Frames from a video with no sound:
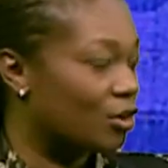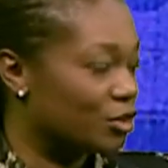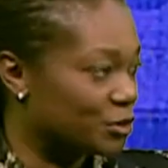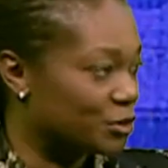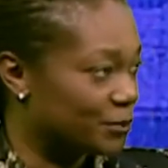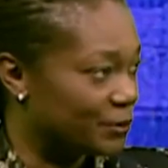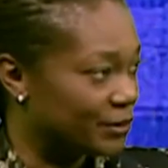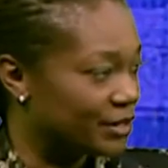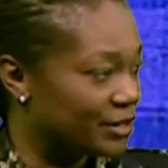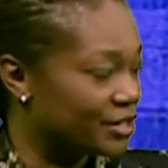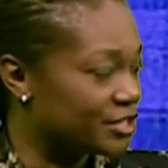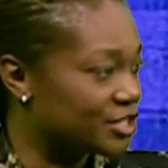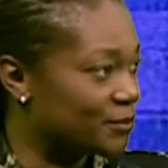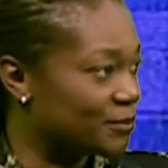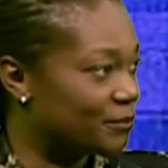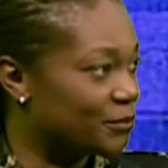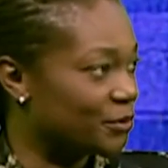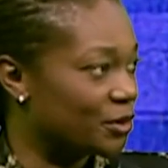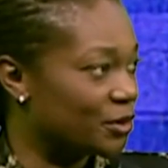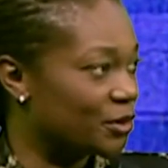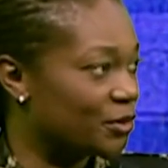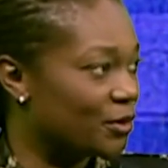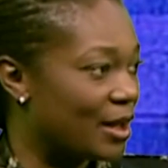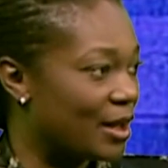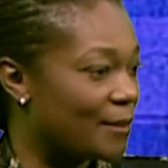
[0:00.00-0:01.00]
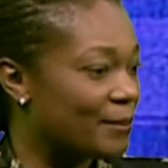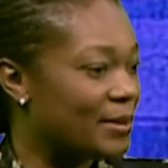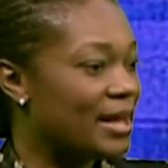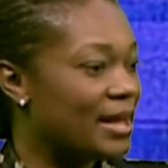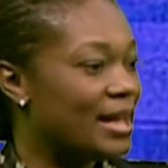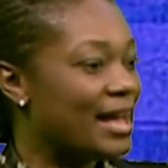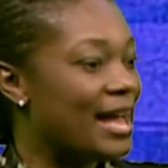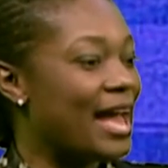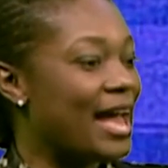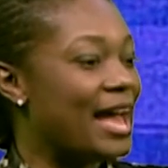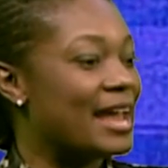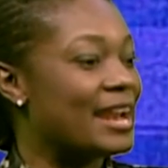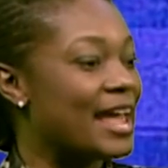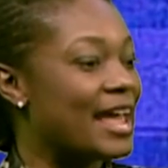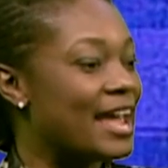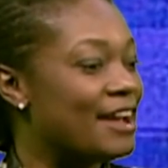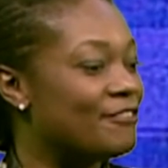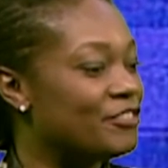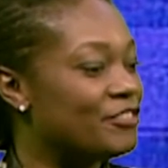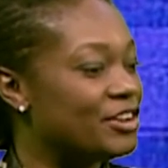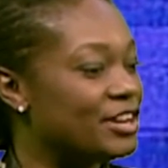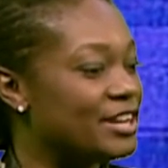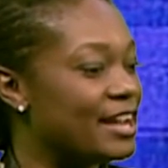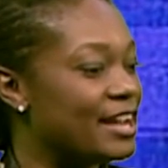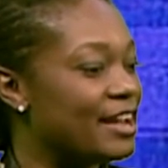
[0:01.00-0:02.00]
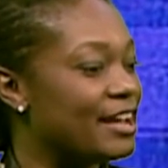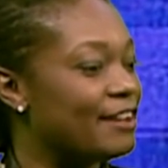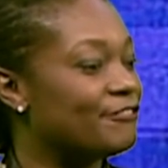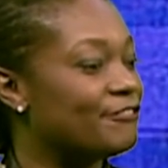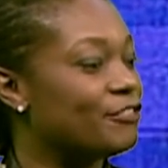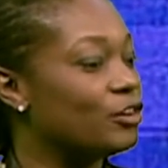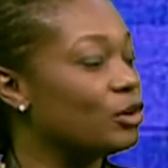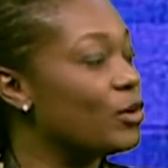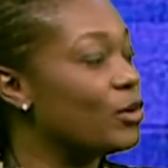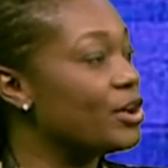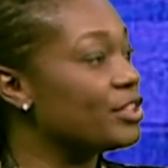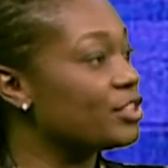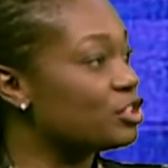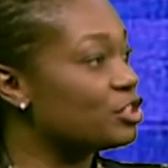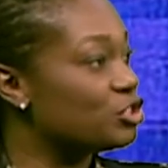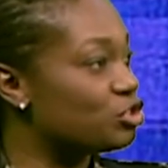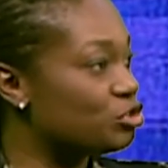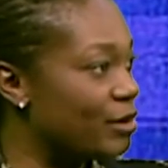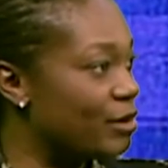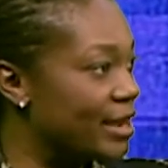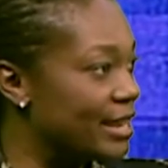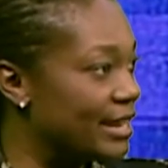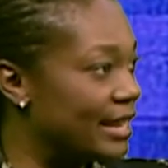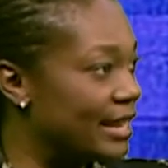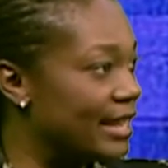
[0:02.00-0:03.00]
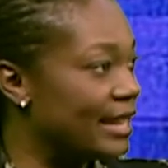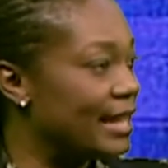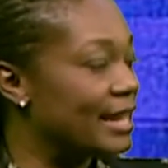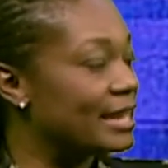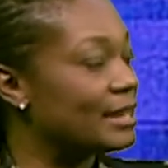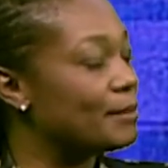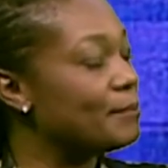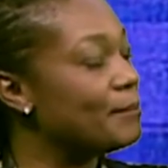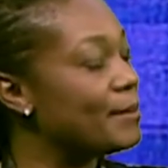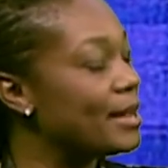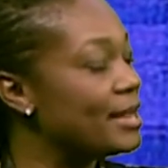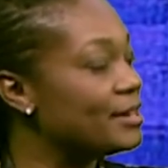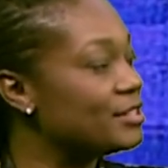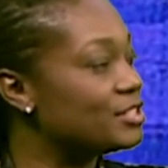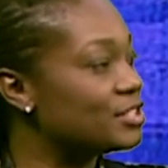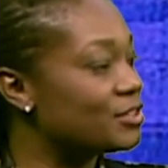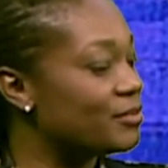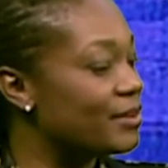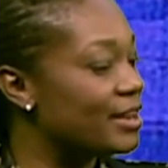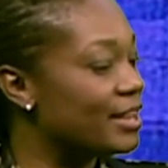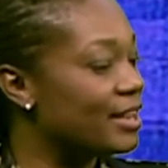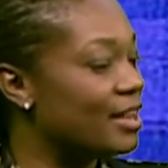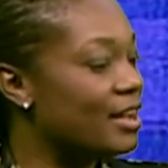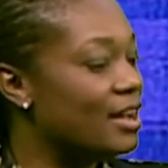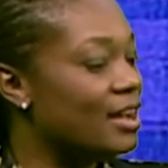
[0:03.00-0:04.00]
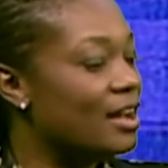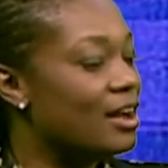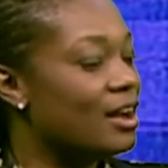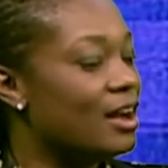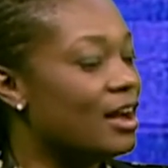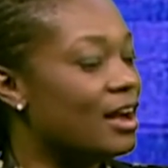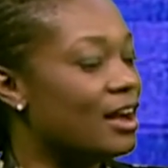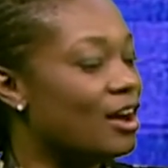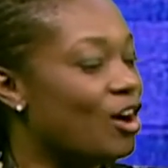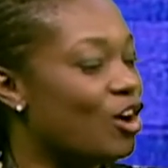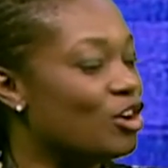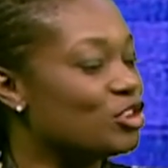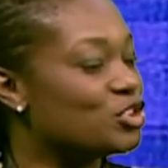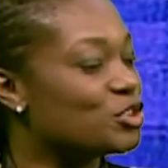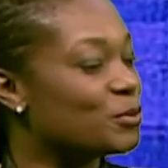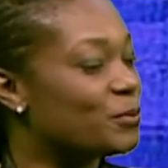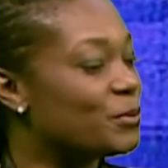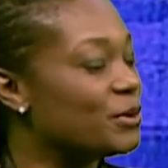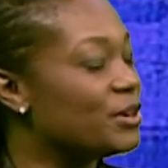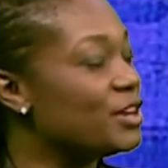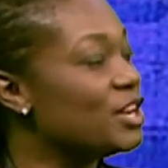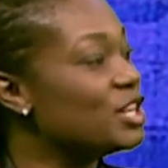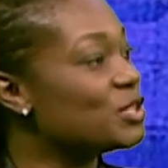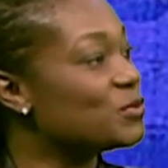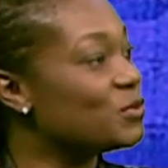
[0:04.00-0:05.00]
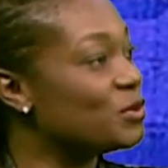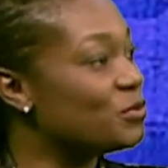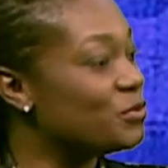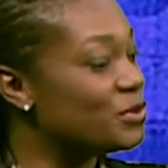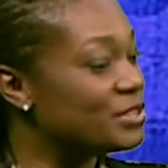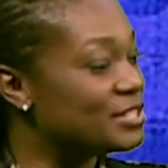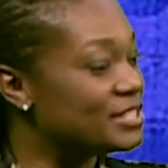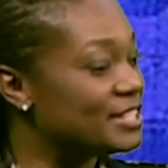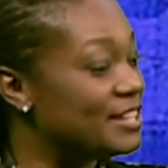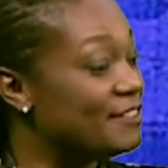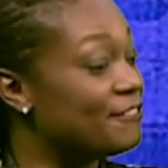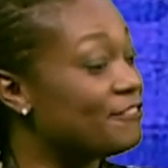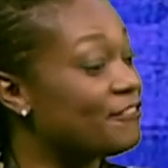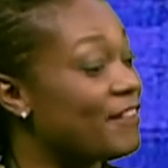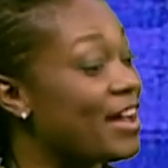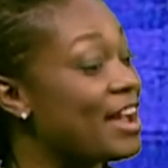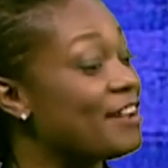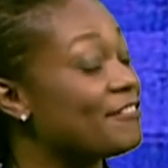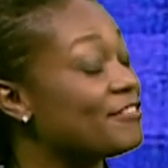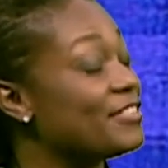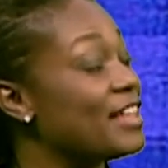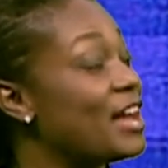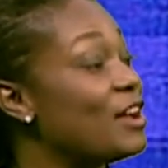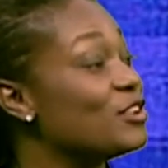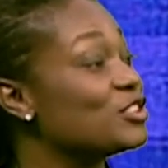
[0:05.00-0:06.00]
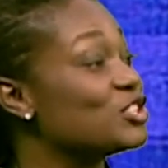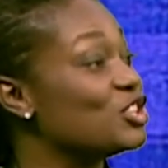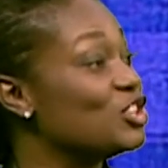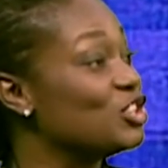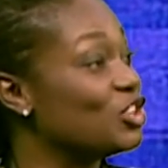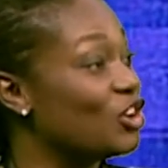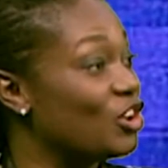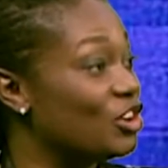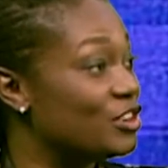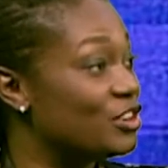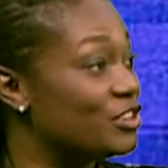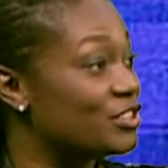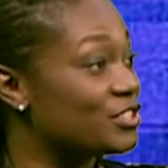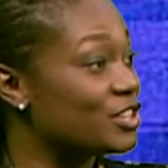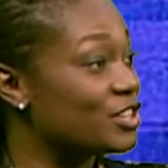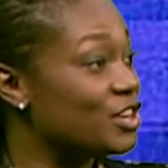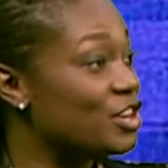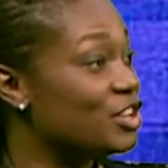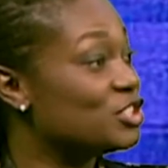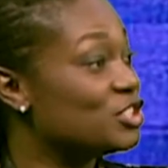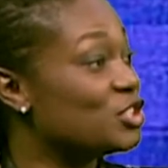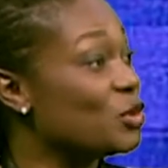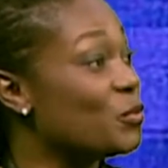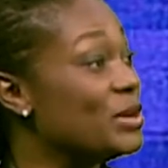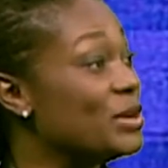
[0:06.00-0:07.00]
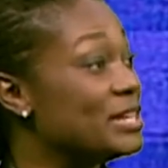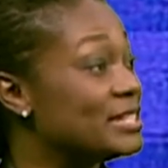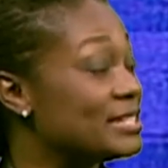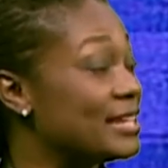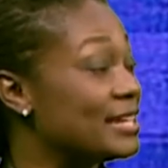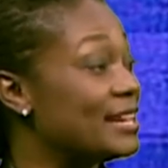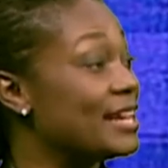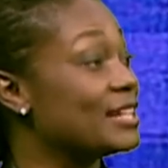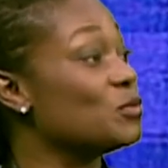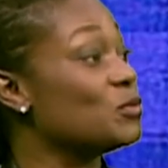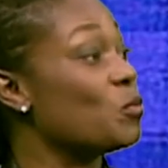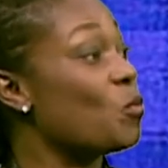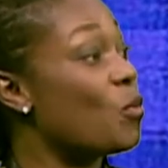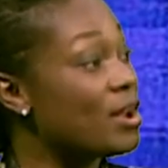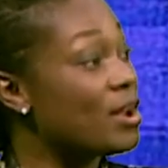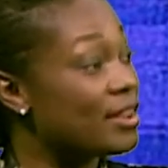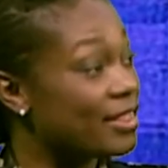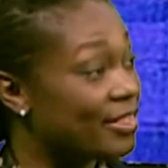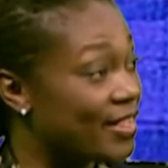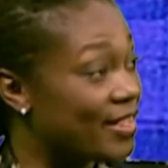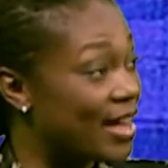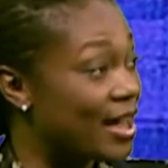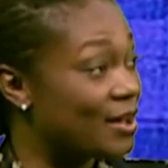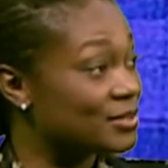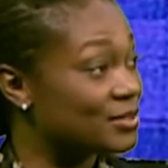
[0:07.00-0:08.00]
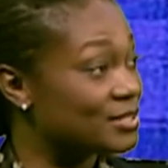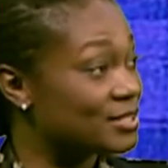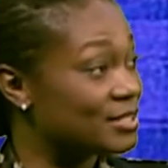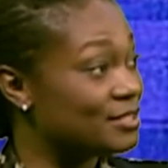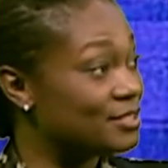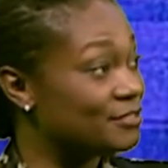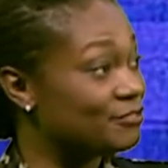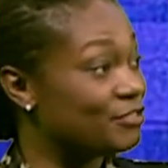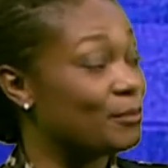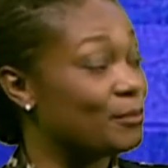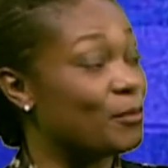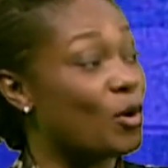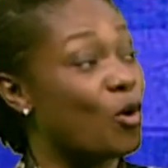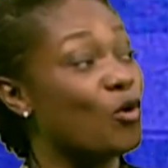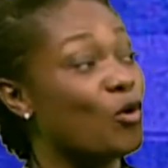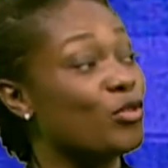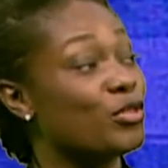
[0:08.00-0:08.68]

entrepreneurship program. And every year, following the training and the mentoring, entrepreneurs would receive $5,000. So we'd select 1,000 from all